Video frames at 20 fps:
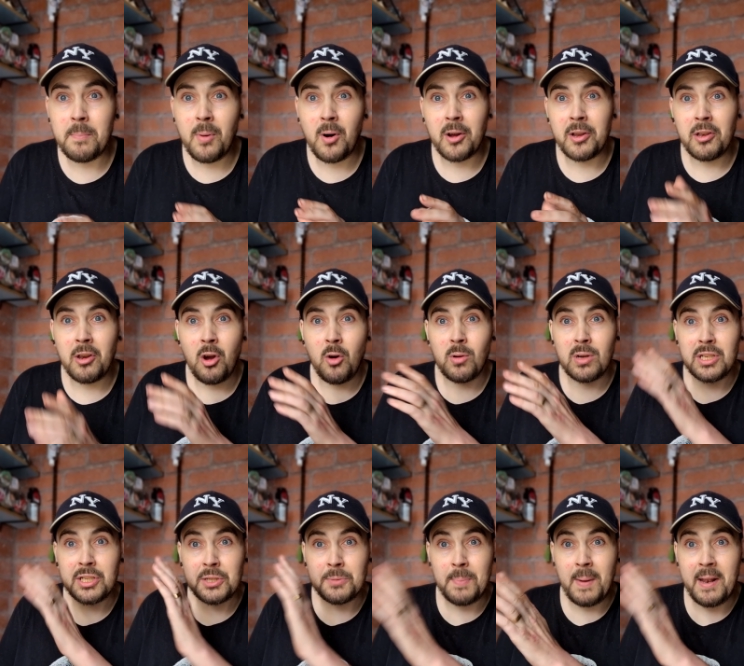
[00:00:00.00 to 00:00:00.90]
but I know I
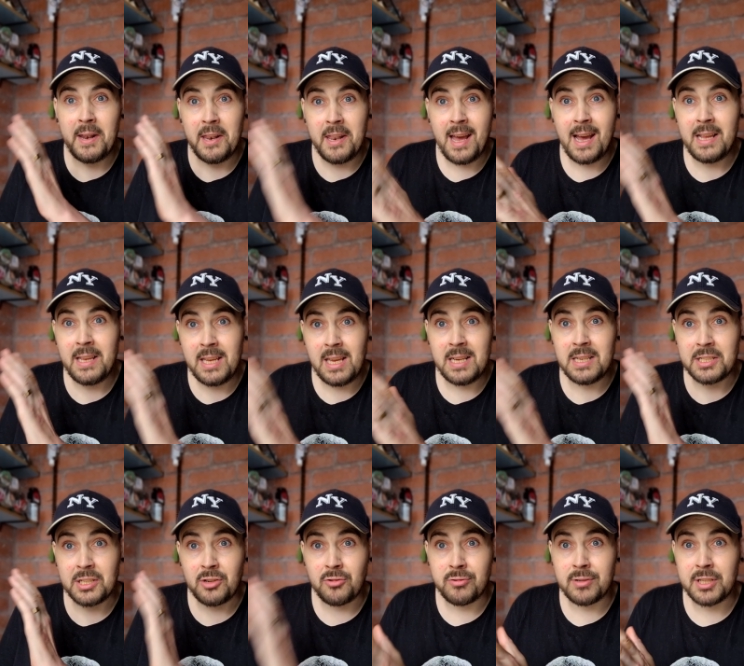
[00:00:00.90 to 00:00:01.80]
spent that
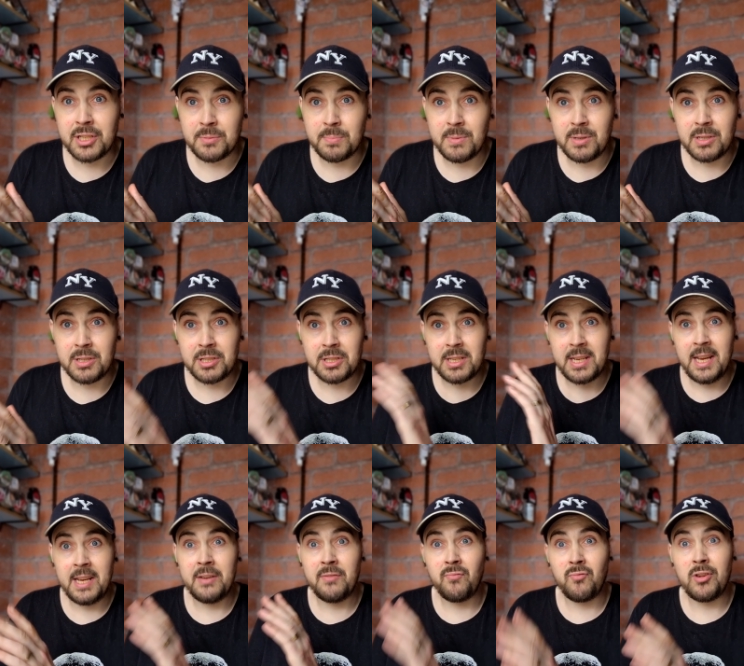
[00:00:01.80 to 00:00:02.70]
year's Christmas
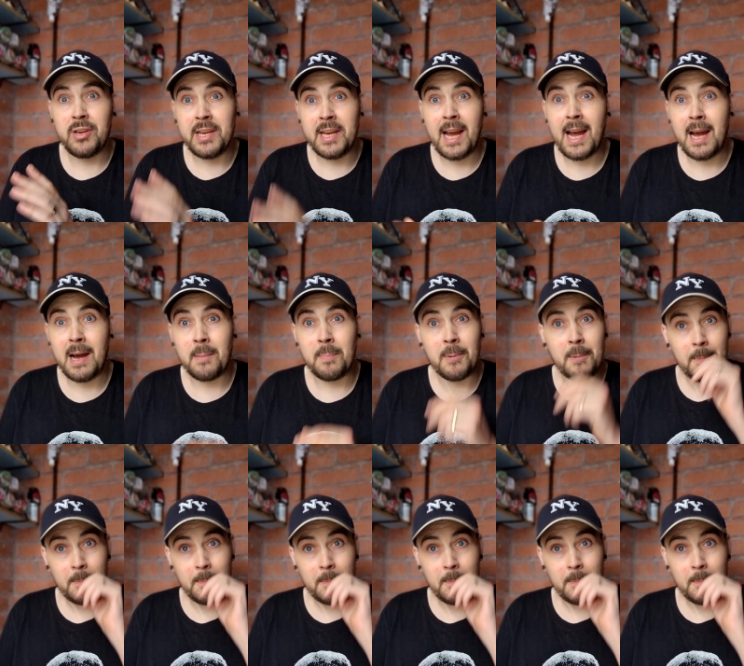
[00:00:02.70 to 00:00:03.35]
in rehab.